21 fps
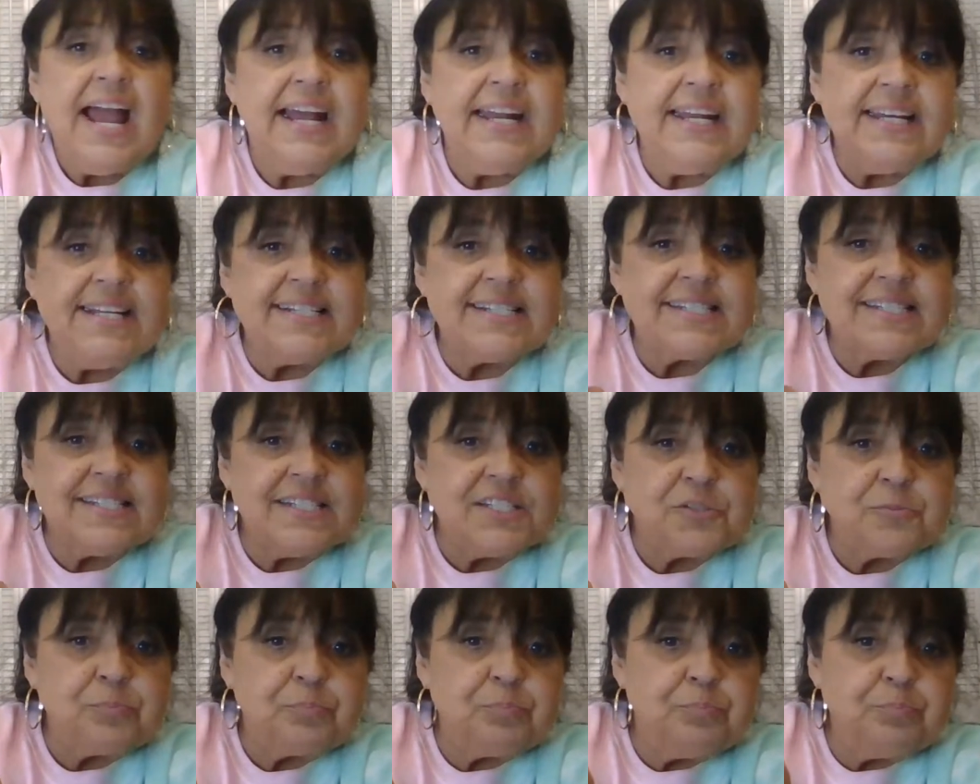And it is
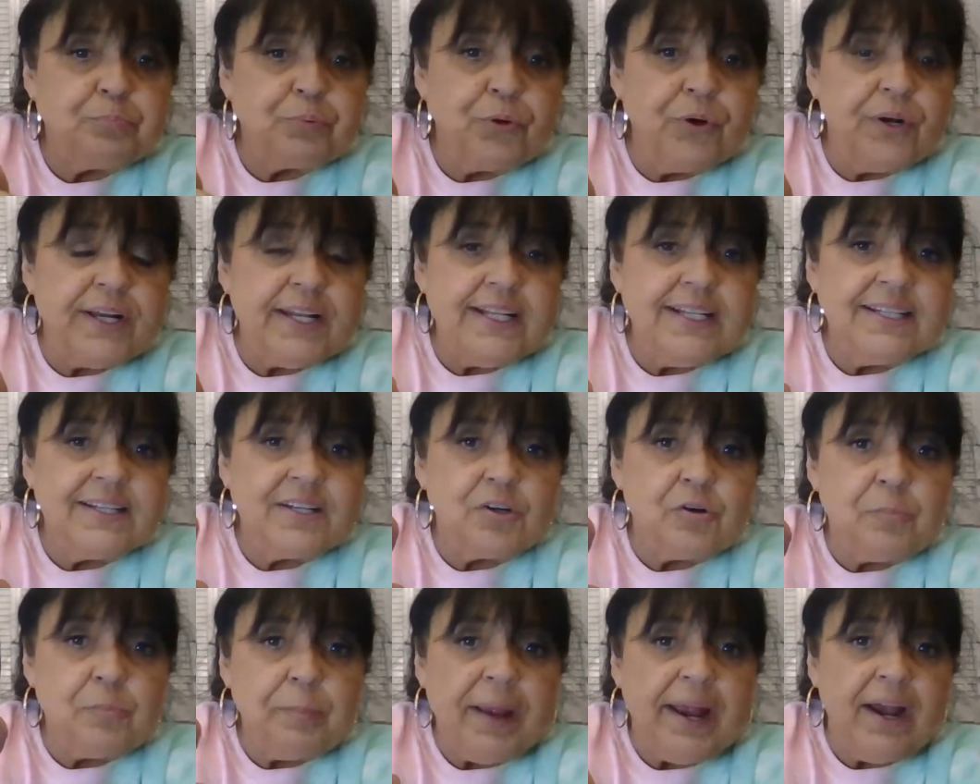this pretty
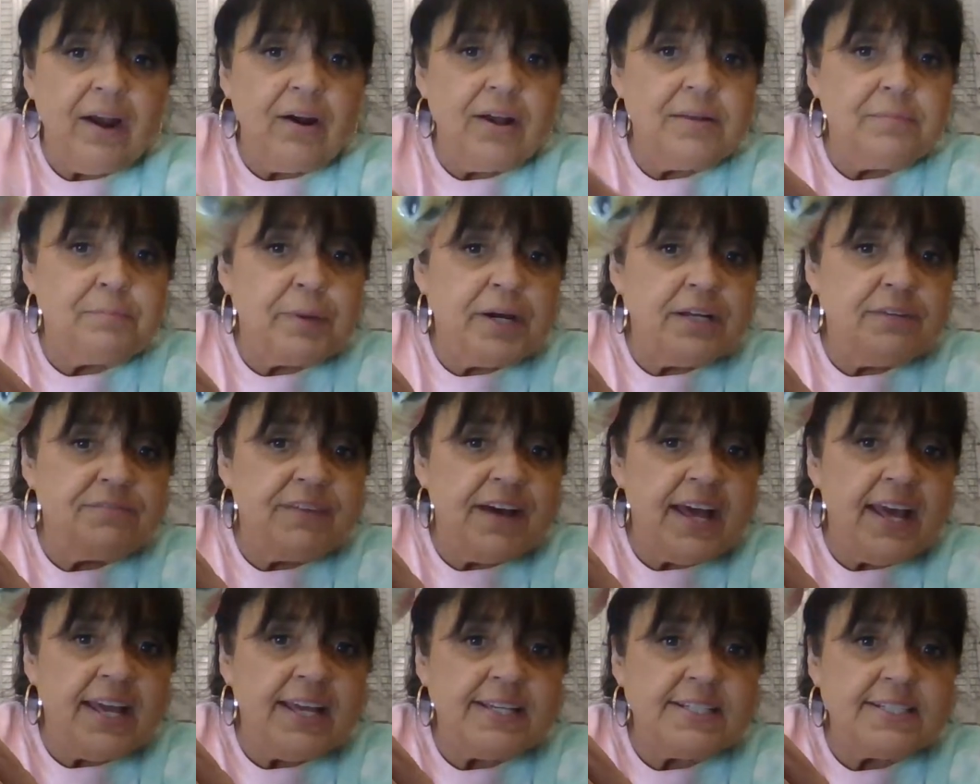little parrot bud
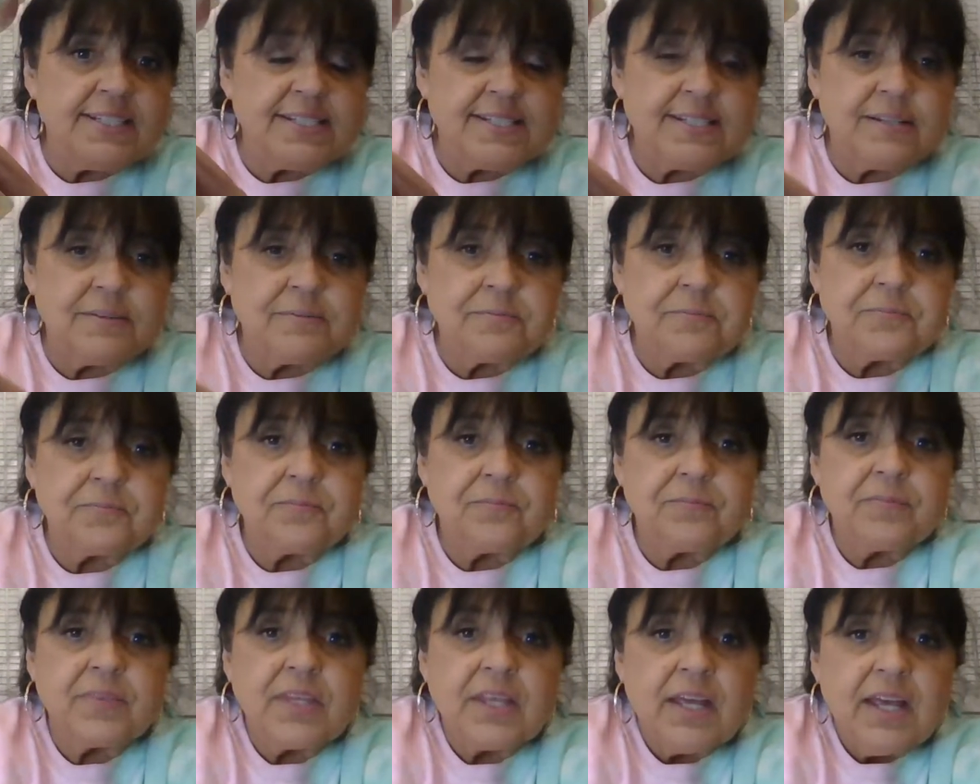vase.
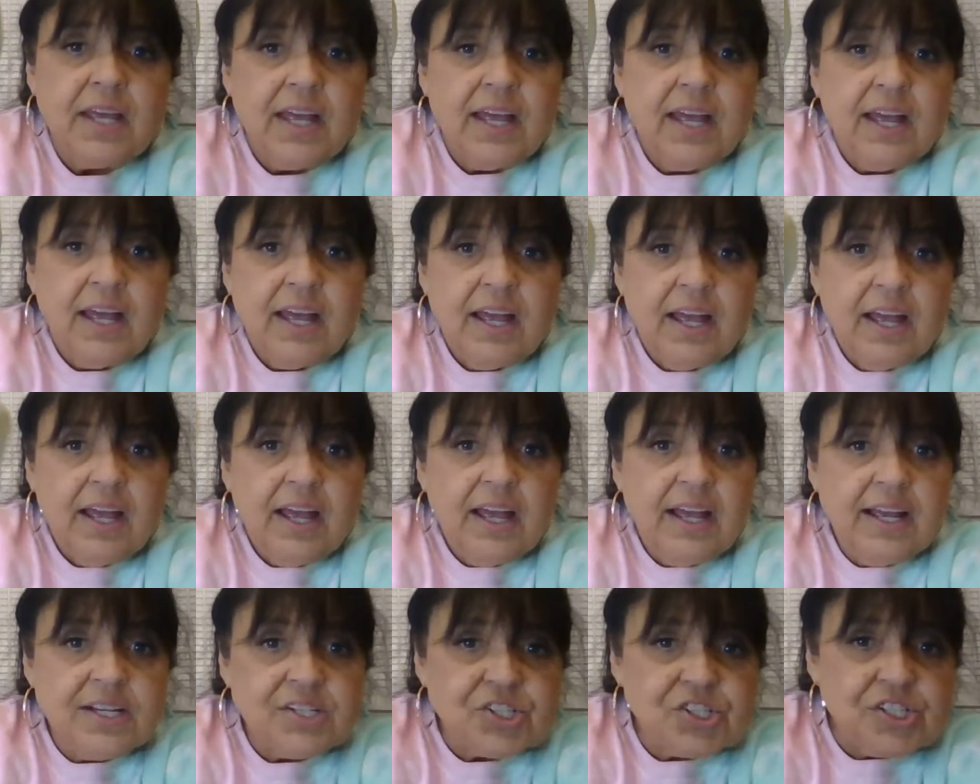
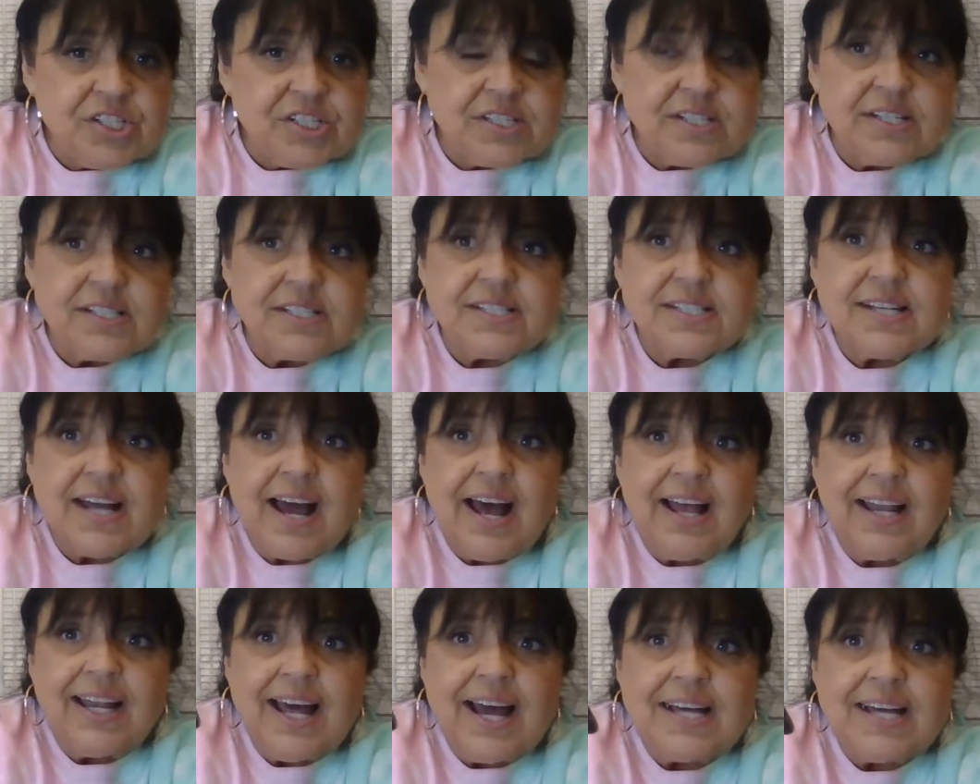It's just a
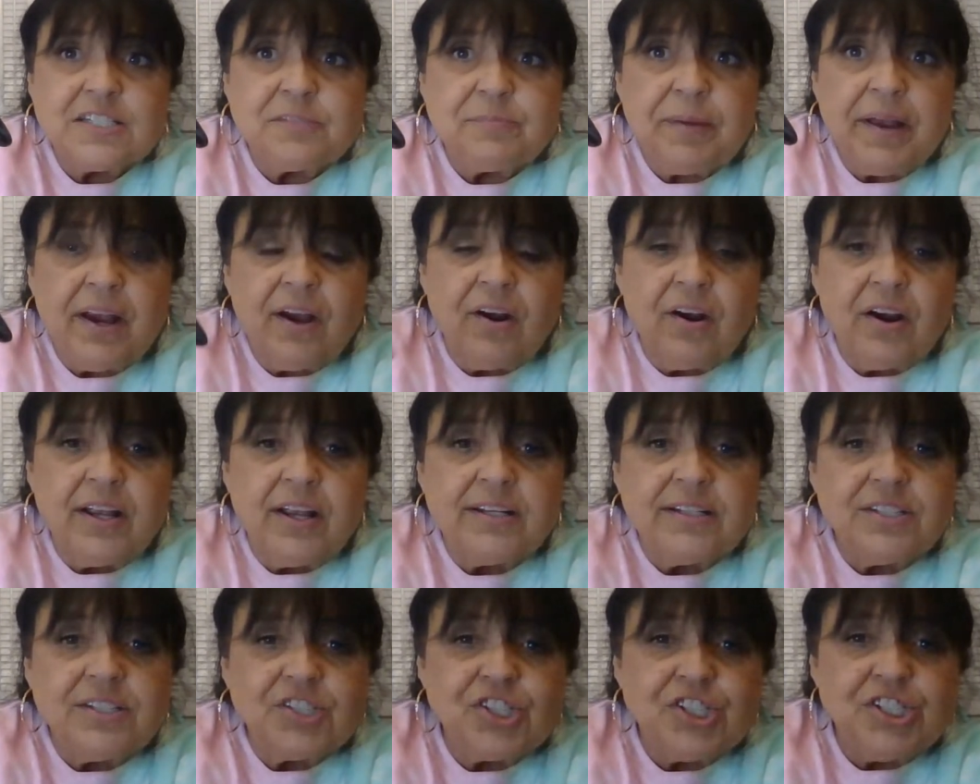stylized parrot.
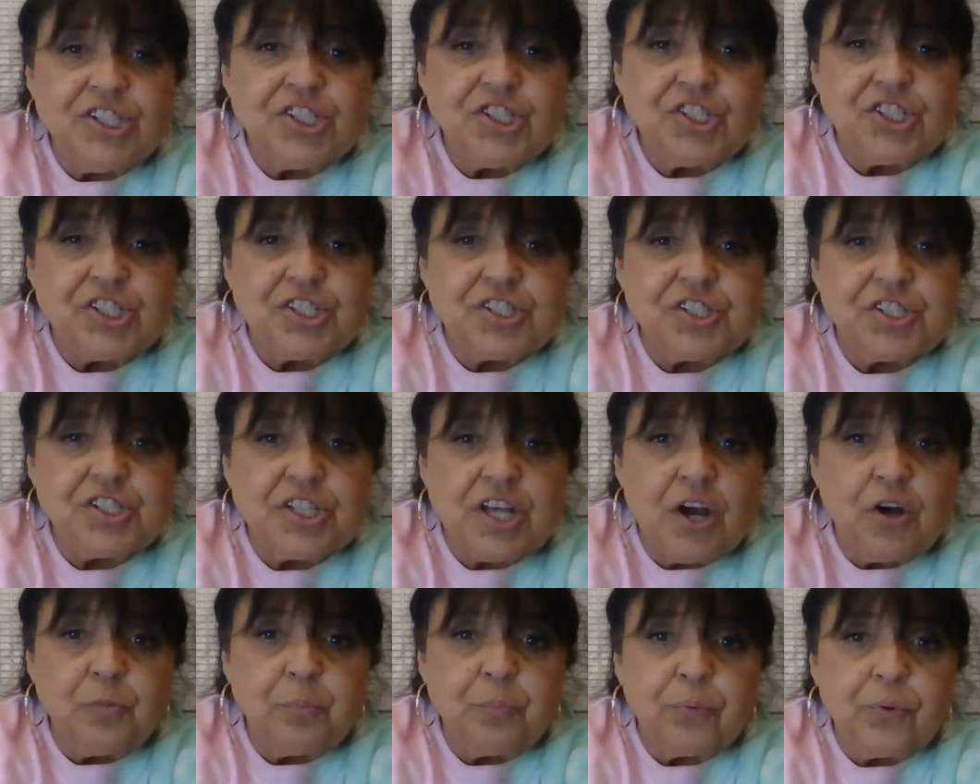And she's just
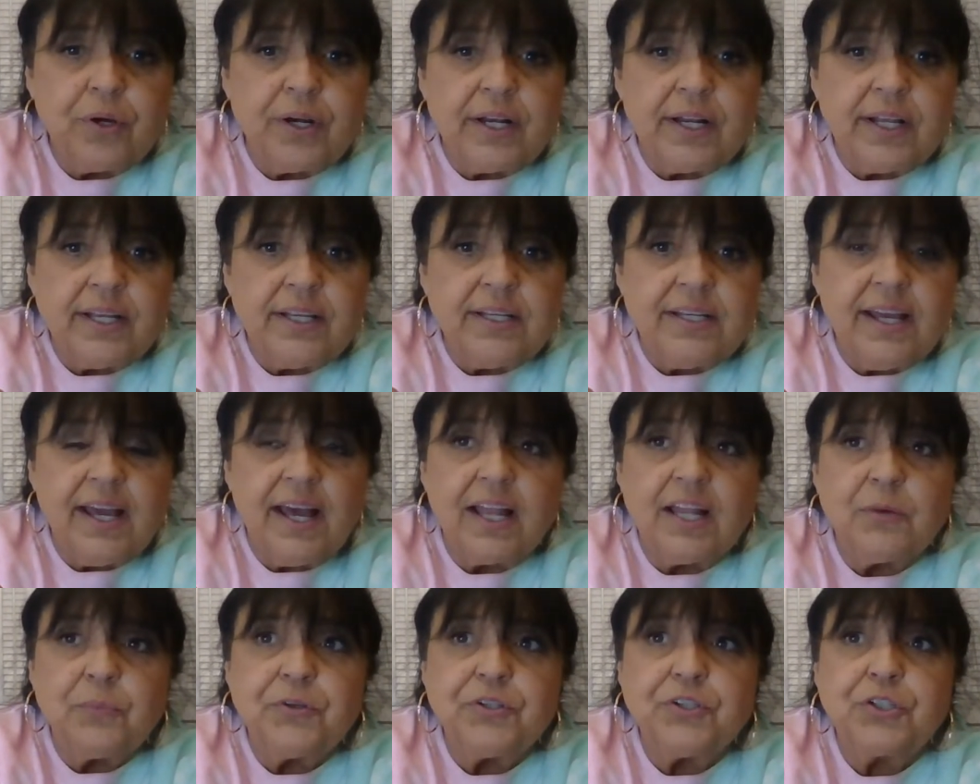so pretty.
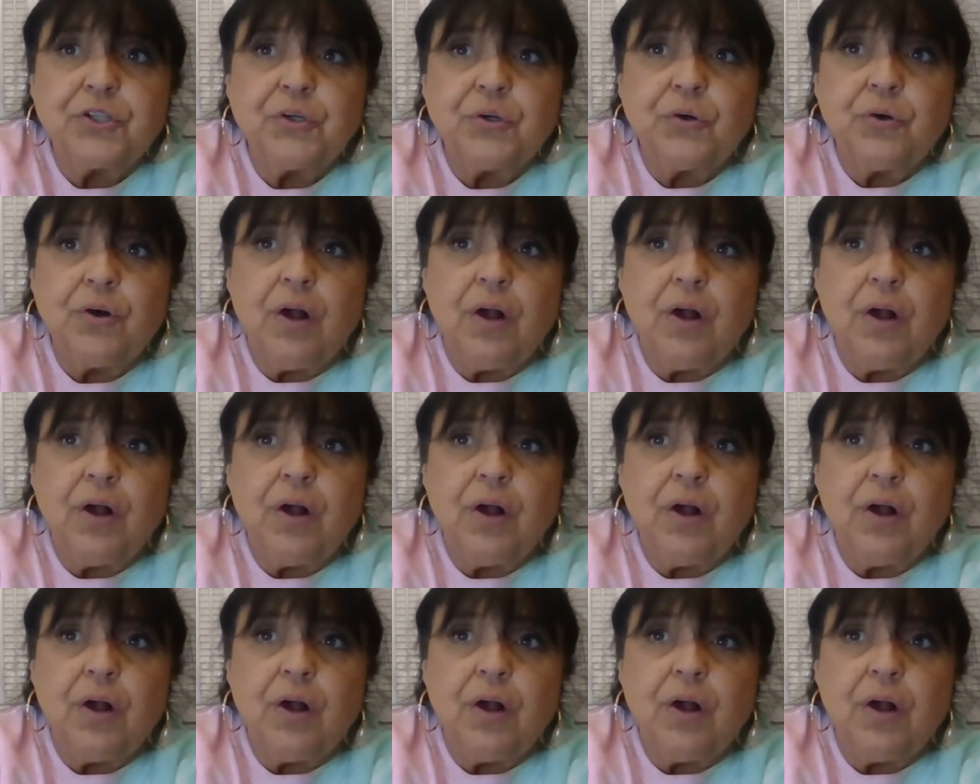Yellow with the